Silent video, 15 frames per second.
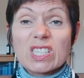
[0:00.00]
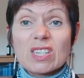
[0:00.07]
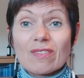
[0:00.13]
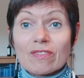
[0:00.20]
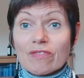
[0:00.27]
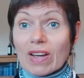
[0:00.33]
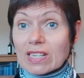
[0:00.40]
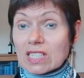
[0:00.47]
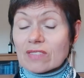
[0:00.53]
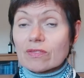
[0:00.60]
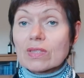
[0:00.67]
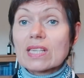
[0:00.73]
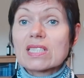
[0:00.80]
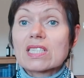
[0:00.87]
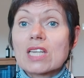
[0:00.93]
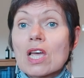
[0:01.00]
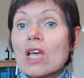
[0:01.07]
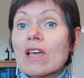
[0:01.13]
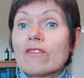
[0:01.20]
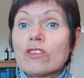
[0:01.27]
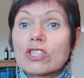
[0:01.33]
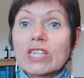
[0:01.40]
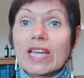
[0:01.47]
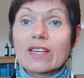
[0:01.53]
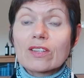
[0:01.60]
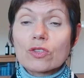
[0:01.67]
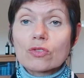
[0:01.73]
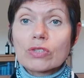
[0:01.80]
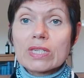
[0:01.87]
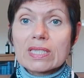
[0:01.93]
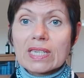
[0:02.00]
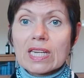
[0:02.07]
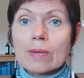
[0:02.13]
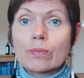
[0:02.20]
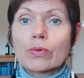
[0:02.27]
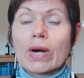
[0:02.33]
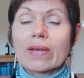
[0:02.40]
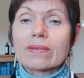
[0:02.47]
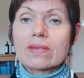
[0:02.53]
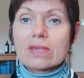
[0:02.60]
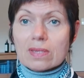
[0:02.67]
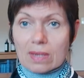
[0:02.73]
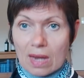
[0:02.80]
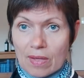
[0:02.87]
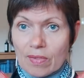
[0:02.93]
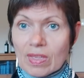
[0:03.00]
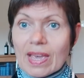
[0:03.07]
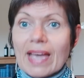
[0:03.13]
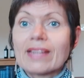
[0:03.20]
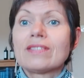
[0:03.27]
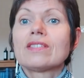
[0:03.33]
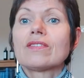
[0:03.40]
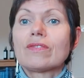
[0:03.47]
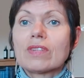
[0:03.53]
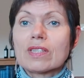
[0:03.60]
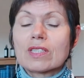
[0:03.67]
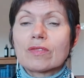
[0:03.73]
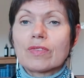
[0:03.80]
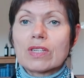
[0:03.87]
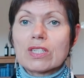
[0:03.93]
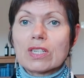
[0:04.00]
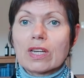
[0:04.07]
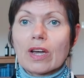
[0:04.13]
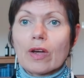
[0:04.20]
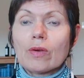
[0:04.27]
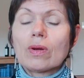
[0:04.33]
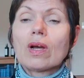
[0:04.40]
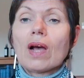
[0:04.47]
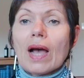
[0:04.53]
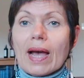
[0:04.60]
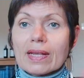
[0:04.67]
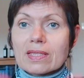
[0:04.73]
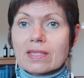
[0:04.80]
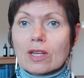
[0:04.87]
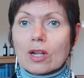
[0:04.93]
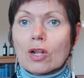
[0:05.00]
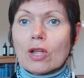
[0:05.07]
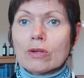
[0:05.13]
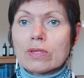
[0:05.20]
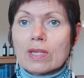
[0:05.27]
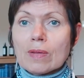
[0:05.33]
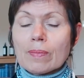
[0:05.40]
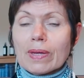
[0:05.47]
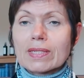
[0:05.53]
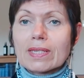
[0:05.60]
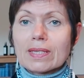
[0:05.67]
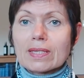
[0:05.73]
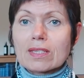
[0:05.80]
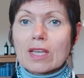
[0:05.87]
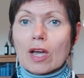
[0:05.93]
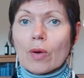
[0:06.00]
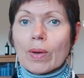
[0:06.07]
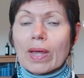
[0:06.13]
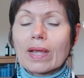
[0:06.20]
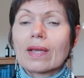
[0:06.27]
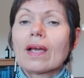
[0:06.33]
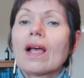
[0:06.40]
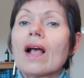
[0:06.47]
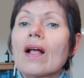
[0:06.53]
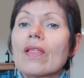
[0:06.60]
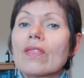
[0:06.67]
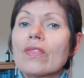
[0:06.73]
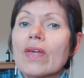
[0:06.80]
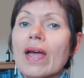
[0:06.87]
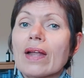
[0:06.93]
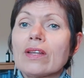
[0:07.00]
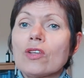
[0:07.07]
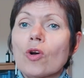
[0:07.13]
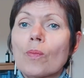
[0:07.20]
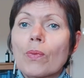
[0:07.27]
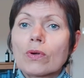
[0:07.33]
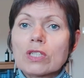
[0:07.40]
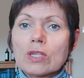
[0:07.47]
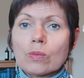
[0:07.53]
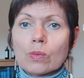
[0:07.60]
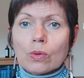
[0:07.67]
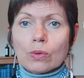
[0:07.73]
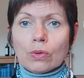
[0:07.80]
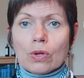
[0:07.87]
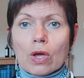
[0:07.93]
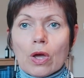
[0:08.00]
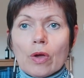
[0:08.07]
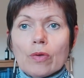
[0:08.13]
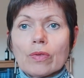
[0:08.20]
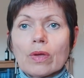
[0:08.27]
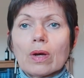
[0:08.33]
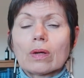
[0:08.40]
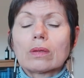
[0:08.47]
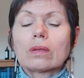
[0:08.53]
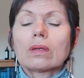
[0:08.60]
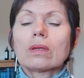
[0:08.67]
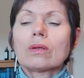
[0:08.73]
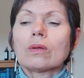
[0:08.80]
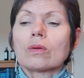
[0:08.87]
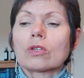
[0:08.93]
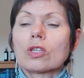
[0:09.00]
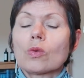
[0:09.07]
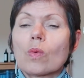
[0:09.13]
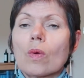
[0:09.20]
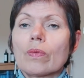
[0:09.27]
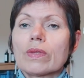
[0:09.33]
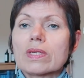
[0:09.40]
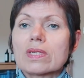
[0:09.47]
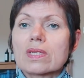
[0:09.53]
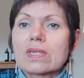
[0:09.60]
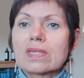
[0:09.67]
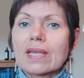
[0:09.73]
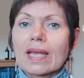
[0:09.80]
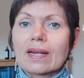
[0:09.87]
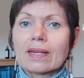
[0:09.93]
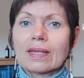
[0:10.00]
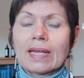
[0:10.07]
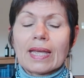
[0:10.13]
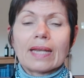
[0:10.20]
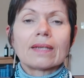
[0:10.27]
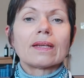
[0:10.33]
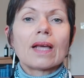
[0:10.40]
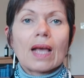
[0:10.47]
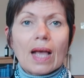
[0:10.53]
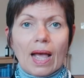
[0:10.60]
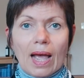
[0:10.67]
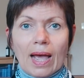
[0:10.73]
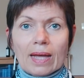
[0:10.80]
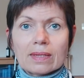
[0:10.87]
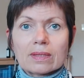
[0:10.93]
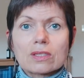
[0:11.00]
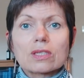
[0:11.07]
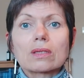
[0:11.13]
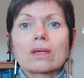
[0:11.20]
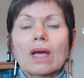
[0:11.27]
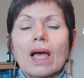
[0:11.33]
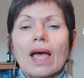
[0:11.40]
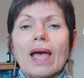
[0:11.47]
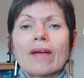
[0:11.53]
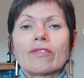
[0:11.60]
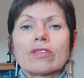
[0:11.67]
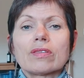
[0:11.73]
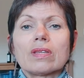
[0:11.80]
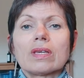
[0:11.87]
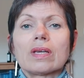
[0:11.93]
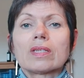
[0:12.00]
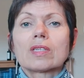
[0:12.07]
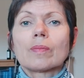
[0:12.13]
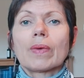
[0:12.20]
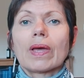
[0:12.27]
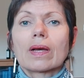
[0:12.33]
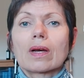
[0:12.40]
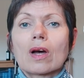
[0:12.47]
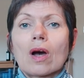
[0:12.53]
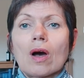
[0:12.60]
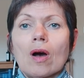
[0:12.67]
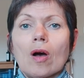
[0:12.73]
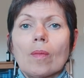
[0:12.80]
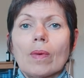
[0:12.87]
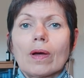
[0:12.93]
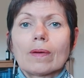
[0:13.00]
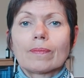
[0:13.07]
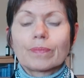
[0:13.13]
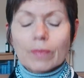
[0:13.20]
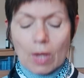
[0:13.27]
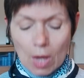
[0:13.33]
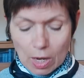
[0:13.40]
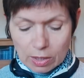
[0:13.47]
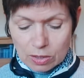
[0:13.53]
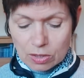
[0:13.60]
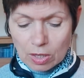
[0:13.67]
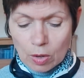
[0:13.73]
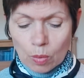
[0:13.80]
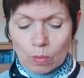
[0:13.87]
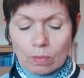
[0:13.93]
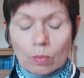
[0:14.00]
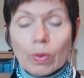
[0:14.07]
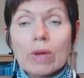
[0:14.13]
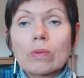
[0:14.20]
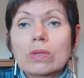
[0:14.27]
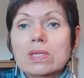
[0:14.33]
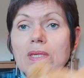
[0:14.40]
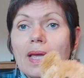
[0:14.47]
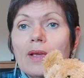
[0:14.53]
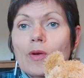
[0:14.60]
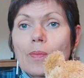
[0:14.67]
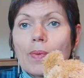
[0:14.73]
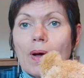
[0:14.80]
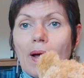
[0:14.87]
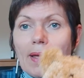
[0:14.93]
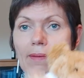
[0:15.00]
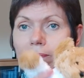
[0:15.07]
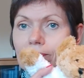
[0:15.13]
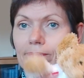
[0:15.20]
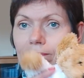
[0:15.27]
In fact, if you take three deep breaths at the end of this video, as the closing bit is going, then your body will know that, oh, you want this to settle in and everything is a bit calmer. So we will say goodbye